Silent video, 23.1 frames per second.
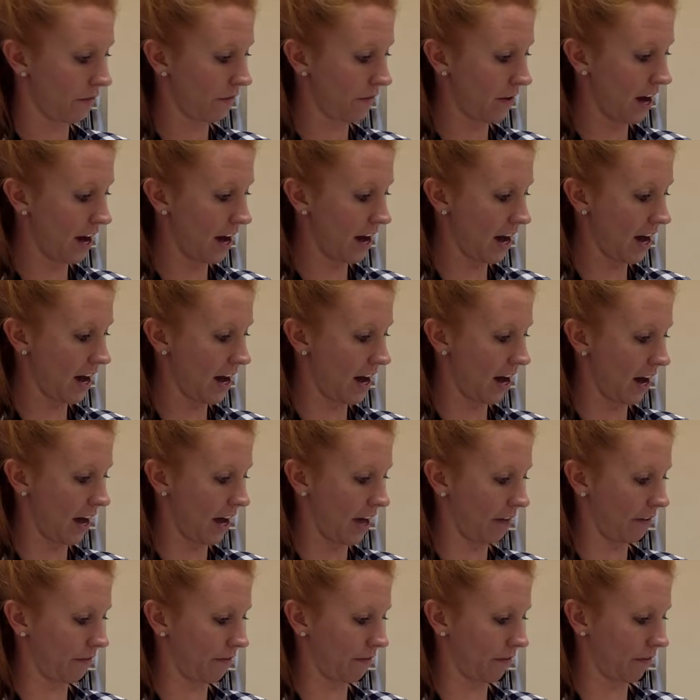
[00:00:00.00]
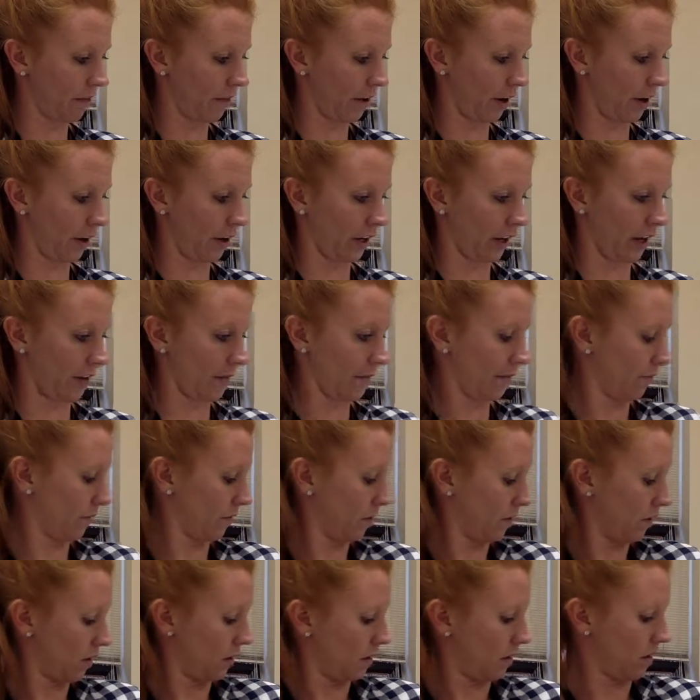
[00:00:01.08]
5:30.
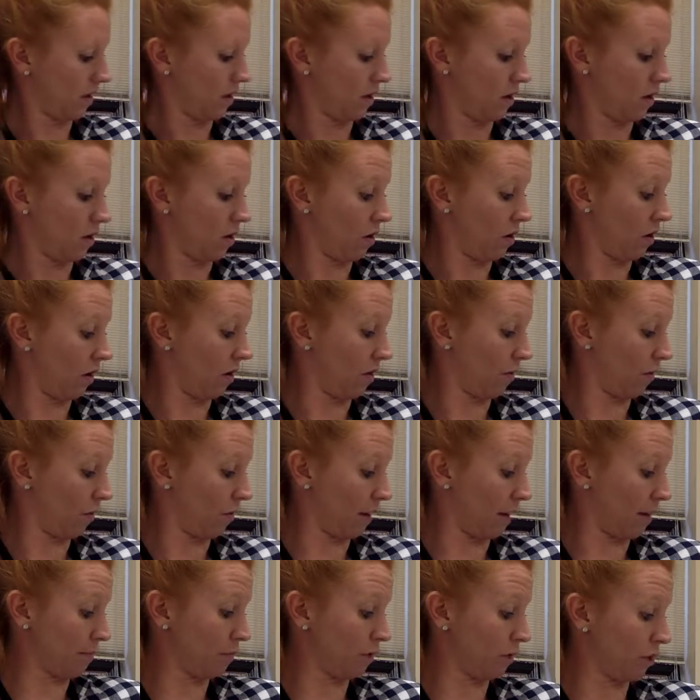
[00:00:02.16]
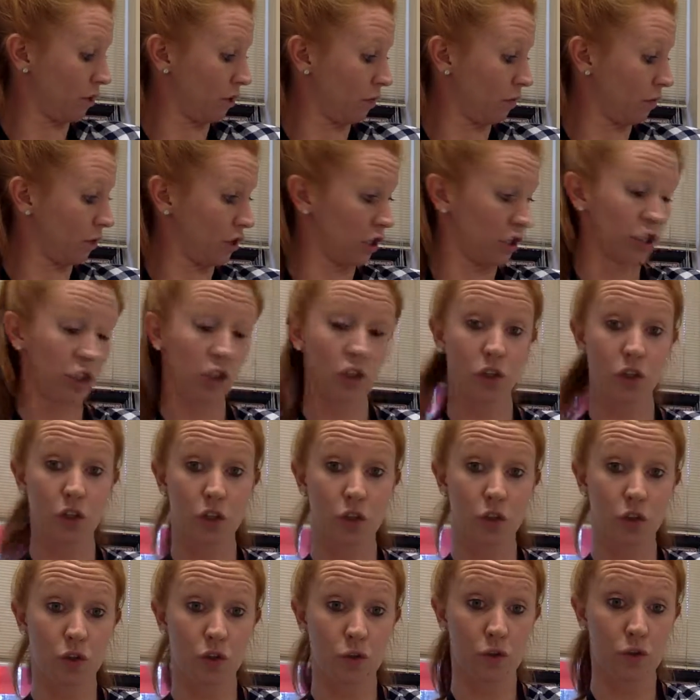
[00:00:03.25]
What I'm going to do is just
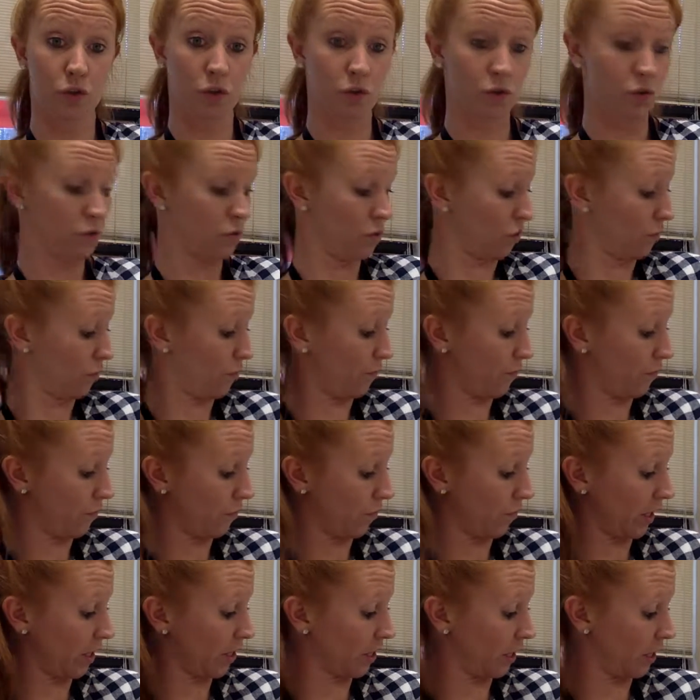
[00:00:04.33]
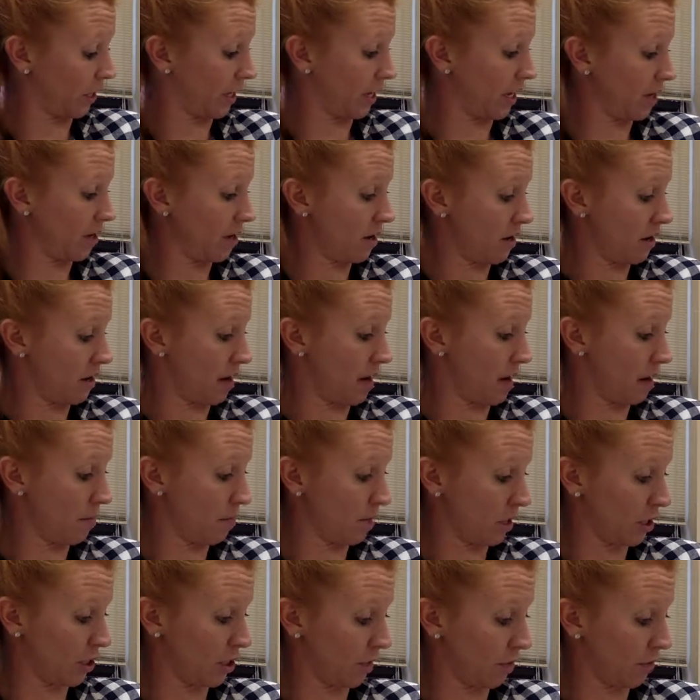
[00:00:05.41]
3:30, I'm
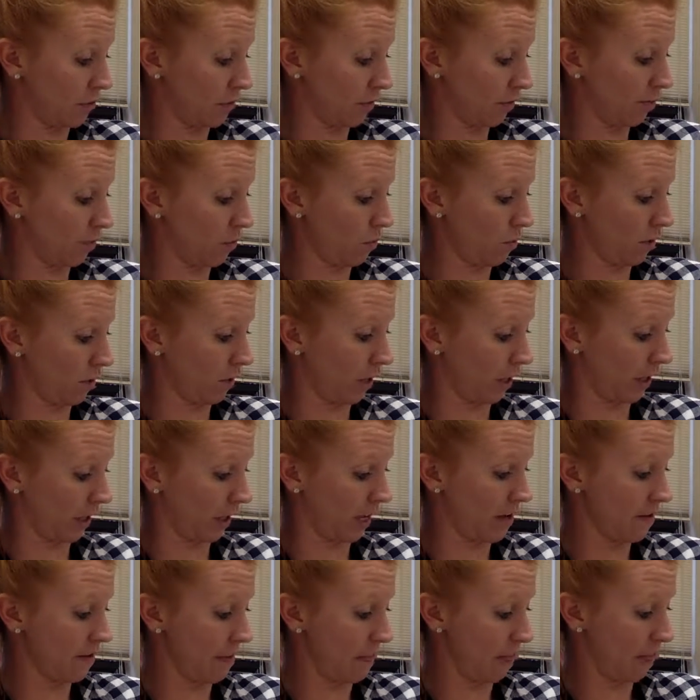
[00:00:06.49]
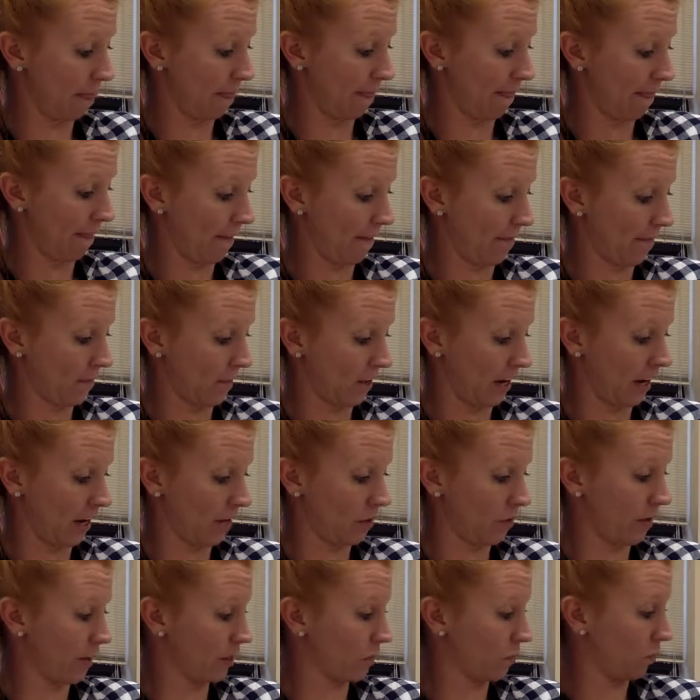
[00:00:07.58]
going to jump to 4:30. I
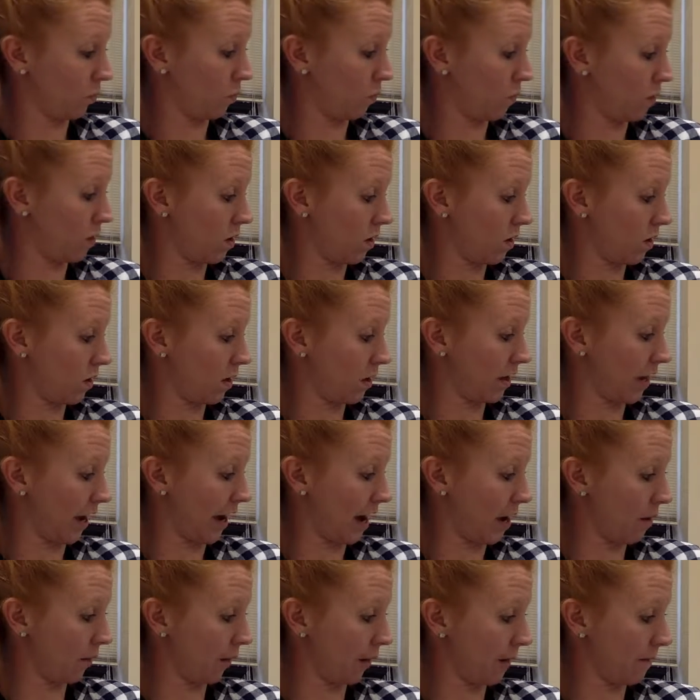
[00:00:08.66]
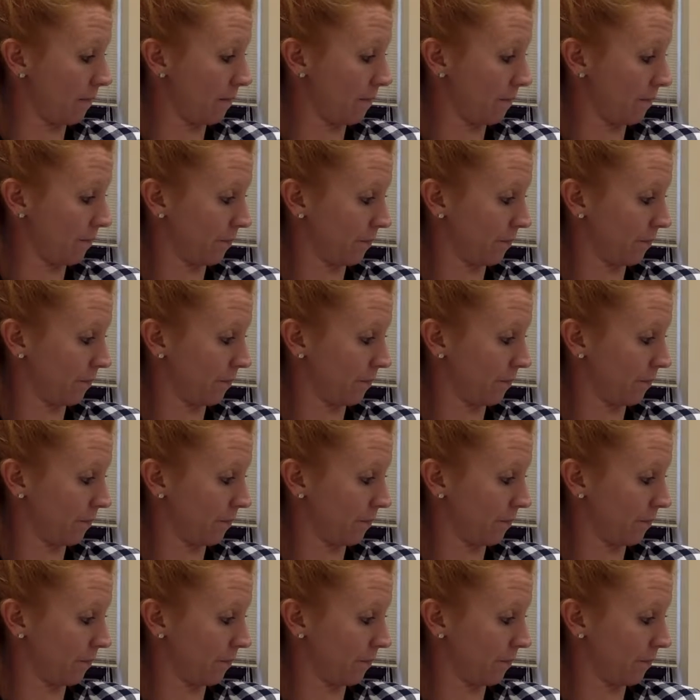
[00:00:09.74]
know that's 1 hour.